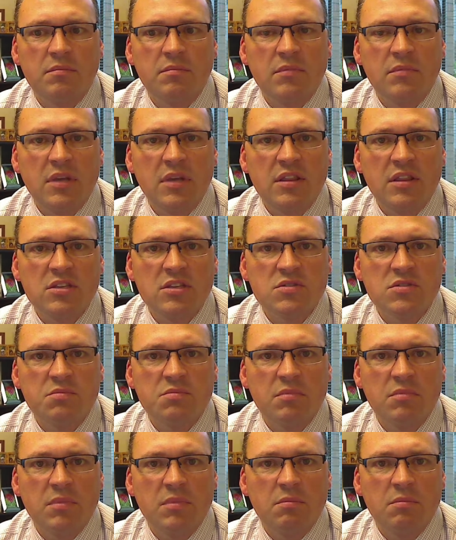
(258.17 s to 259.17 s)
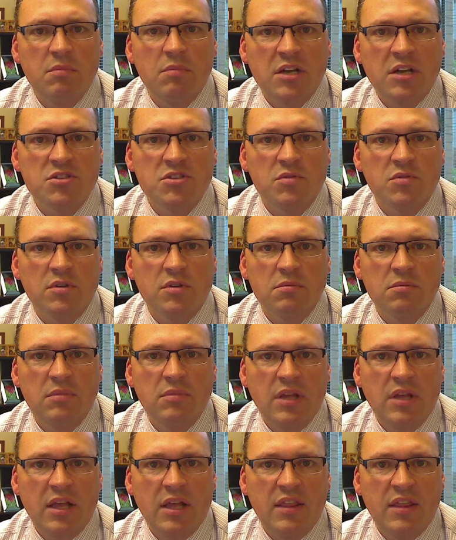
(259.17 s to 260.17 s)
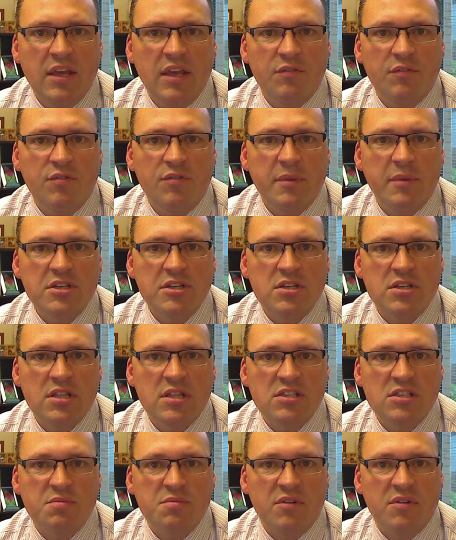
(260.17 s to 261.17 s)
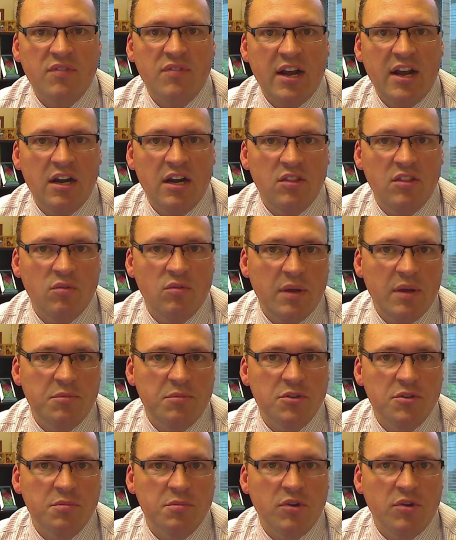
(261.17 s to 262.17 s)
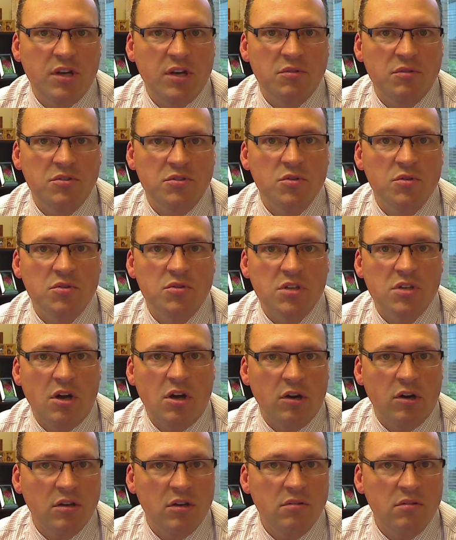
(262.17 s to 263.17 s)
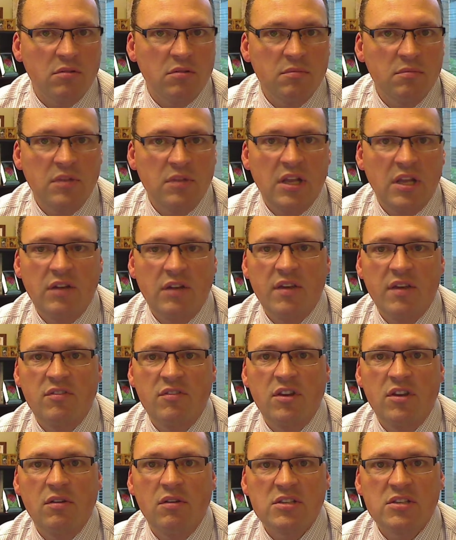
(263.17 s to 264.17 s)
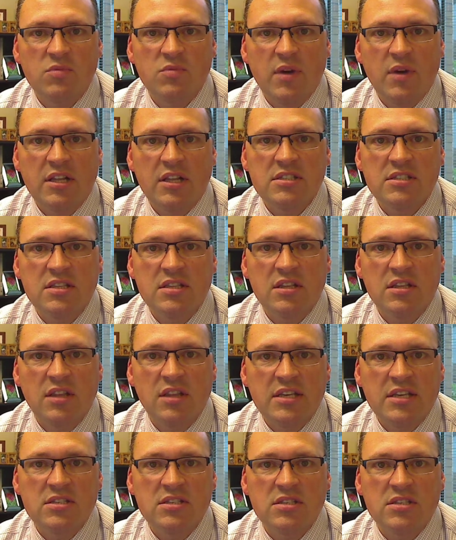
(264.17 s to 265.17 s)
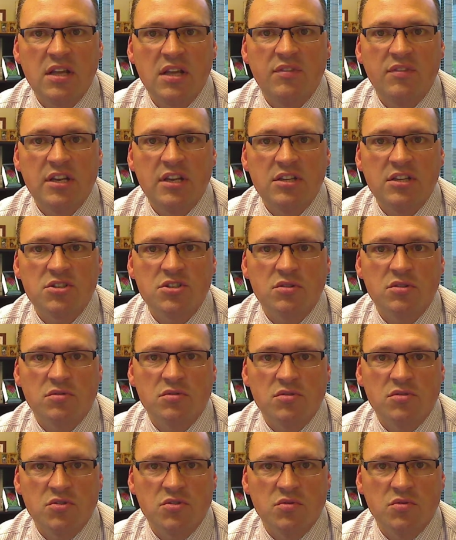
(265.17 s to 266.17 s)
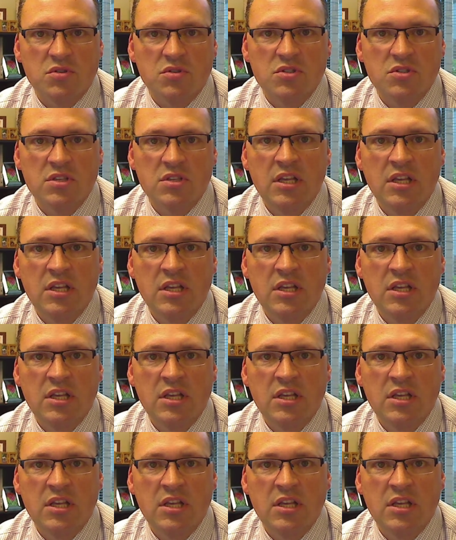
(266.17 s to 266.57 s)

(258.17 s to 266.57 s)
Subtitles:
in this module the information that's provided in the Web 2.0 tools article that I've given you, as well as the list of additional tools.